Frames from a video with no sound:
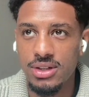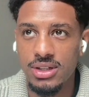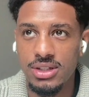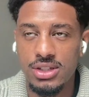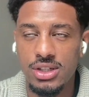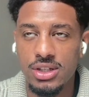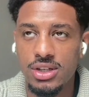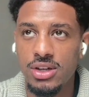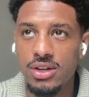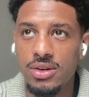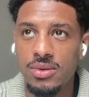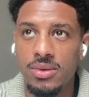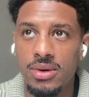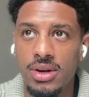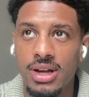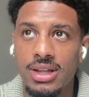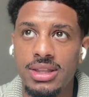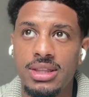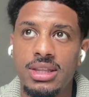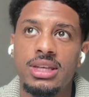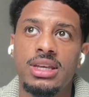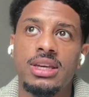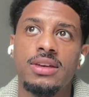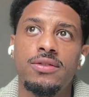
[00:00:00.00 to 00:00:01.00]
It's a good one. I
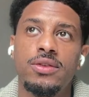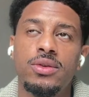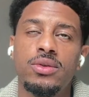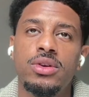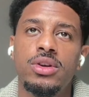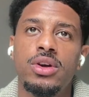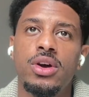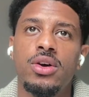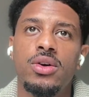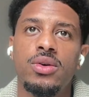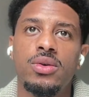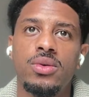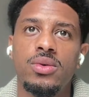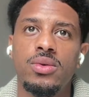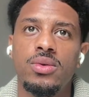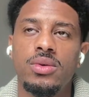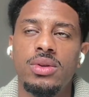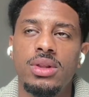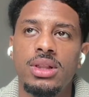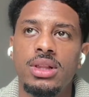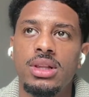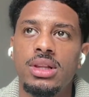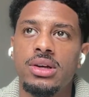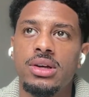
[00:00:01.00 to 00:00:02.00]
think if you know
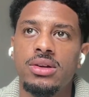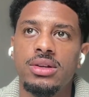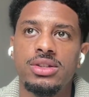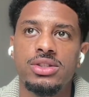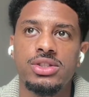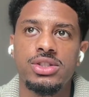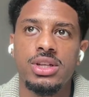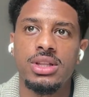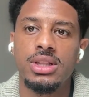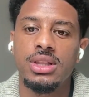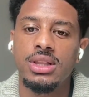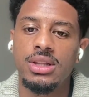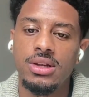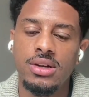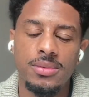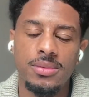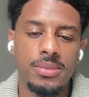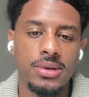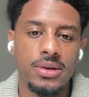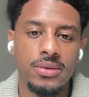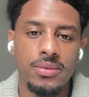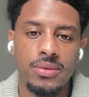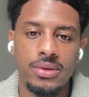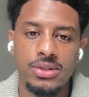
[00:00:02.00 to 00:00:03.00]
literally just a little
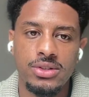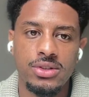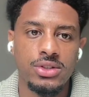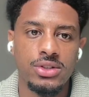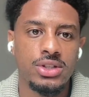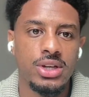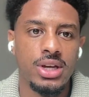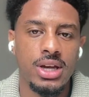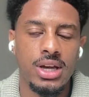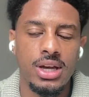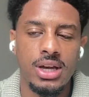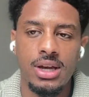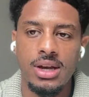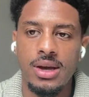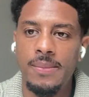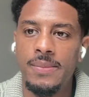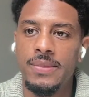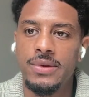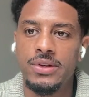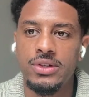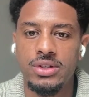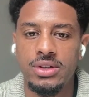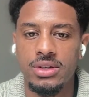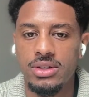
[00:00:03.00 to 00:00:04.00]
bit of research, hey, I'm
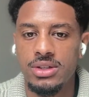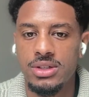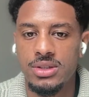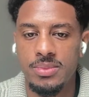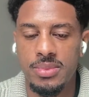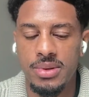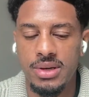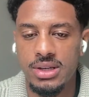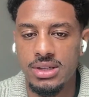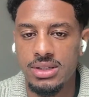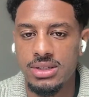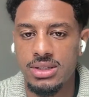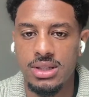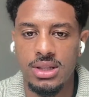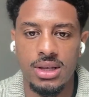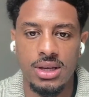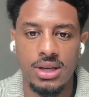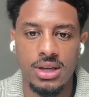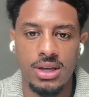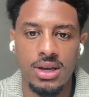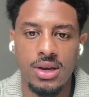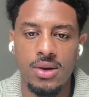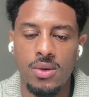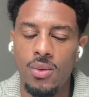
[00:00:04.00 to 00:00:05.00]
interested in the space,
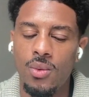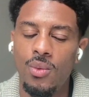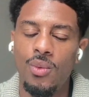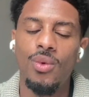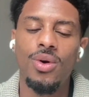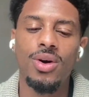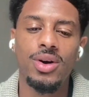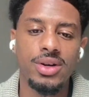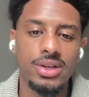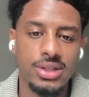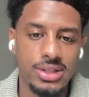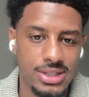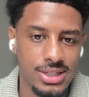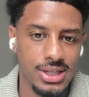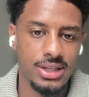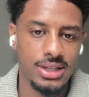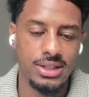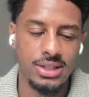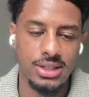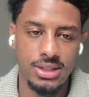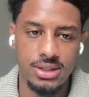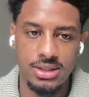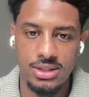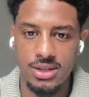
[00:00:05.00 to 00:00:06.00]
like one
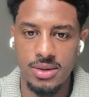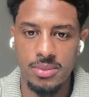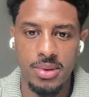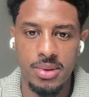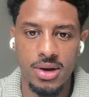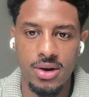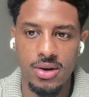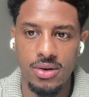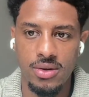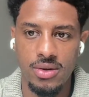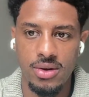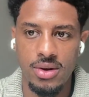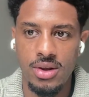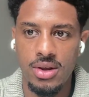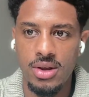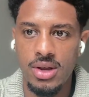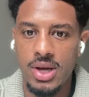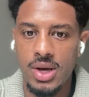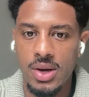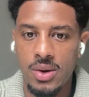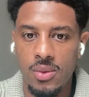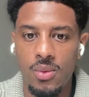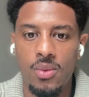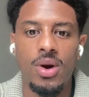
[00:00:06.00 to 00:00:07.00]
sentence about
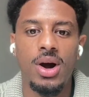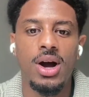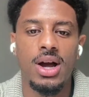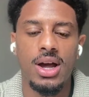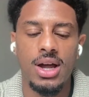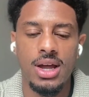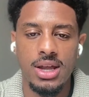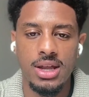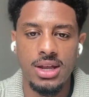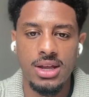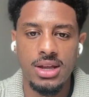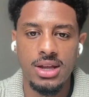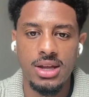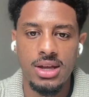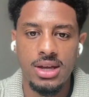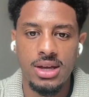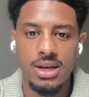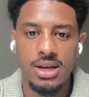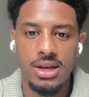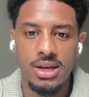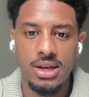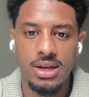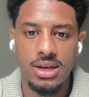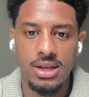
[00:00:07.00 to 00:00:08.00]
why,
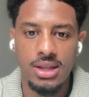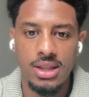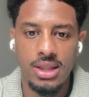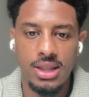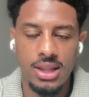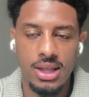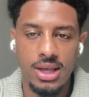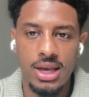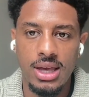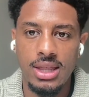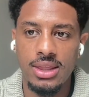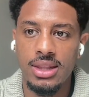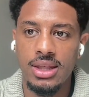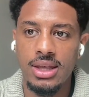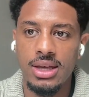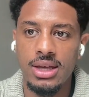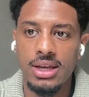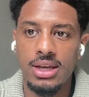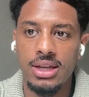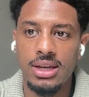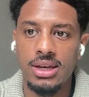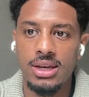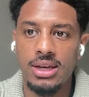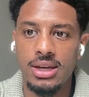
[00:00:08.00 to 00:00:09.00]
and
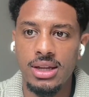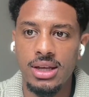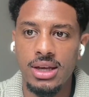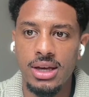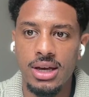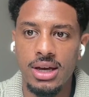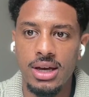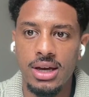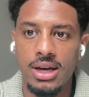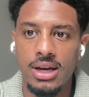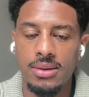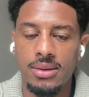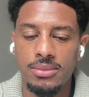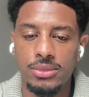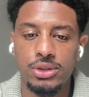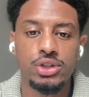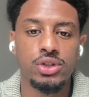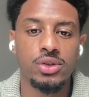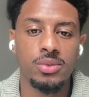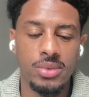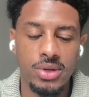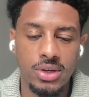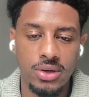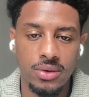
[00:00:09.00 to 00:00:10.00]
then
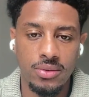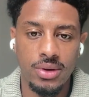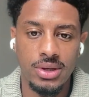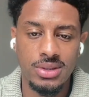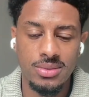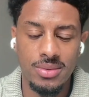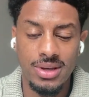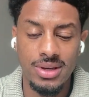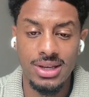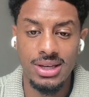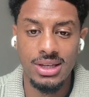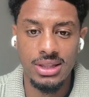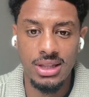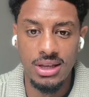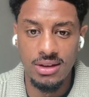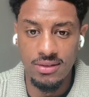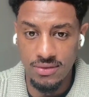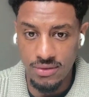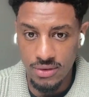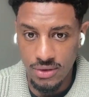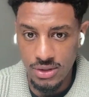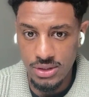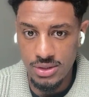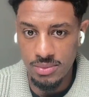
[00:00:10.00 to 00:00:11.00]
shoot me your resume in
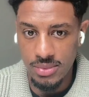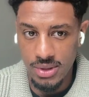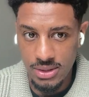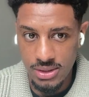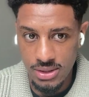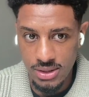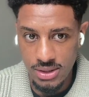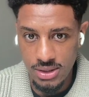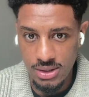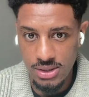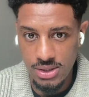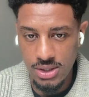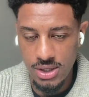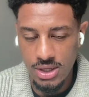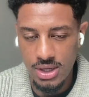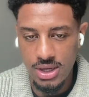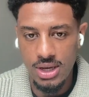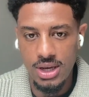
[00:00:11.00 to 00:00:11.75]
that first message